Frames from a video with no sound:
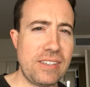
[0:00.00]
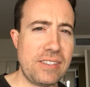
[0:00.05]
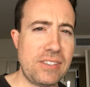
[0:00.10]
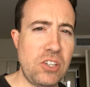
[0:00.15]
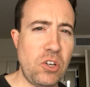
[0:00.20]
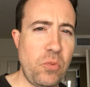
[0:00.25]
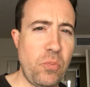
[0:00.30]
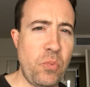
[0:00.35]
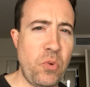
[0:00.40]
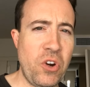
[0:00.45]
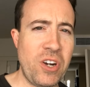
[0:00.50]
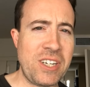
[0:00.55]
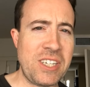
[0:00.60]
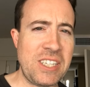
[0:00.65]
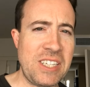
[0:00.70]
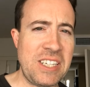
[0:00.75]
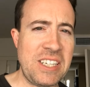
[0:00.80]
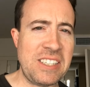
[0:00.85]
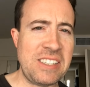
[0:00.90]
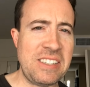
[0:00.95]
So
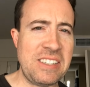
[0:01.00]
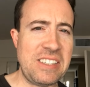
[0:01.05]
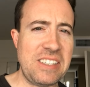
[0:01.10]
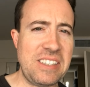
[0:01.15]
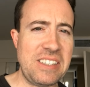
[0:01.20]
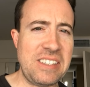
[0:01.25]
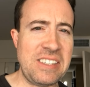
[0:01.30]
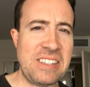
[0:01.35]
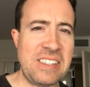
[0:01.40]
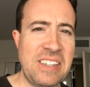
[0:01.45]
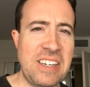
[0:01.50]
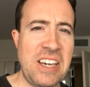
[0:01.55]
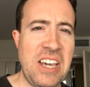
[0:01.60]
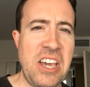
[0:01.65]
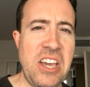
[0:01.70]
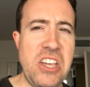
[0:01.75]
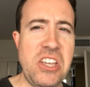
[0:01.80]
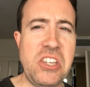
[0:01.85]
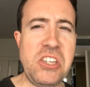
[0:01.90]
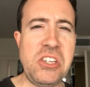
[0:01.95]
pretty, isn't it?
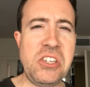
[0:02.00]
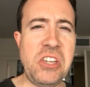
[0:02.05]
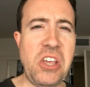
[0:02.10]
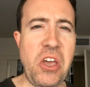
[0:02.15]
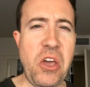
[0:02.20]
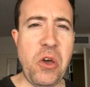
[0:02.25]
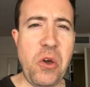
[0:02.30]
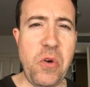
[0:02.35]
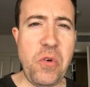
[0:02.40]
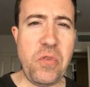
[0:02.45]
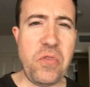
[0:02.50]
So